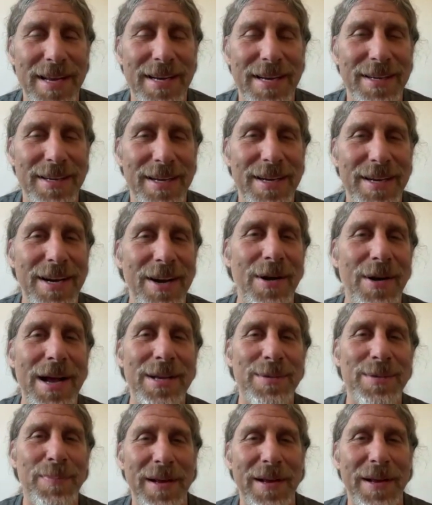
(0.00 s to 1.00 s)
And
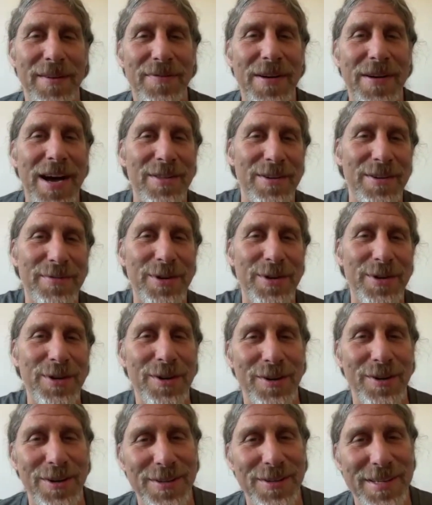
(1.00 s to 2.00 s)
as being a father of two
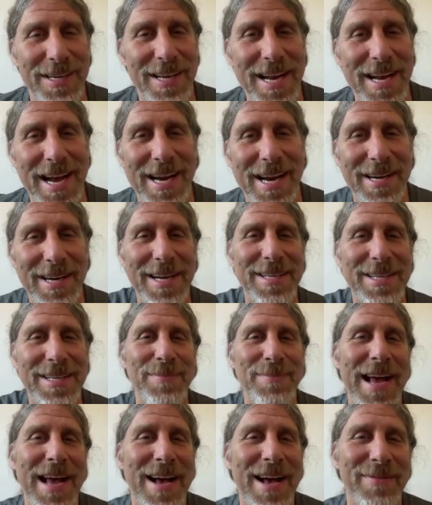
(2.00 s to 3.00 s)
girls, I'd like
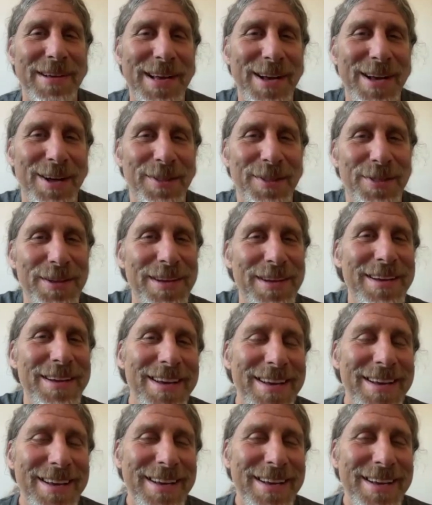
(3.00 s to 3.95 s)
them to have a healthy